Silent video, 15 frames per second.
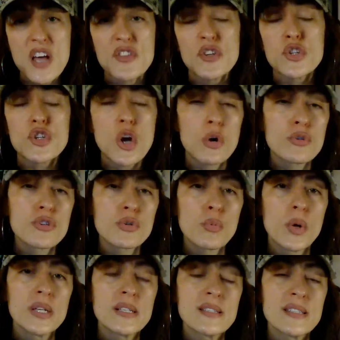The chosen
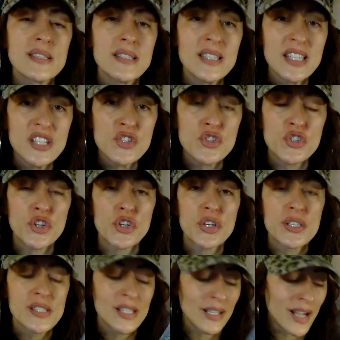one is the teacher,
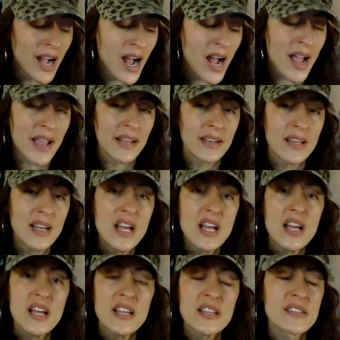is the guide,
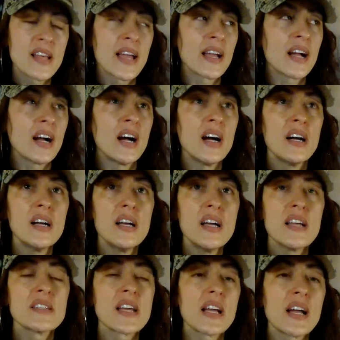is like a
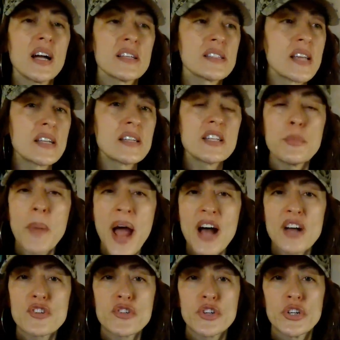ascended
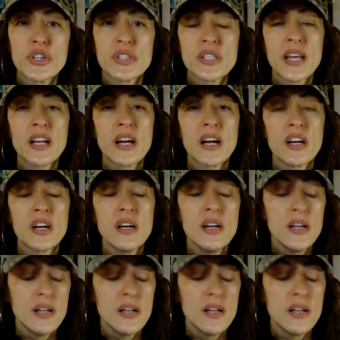master. It's like a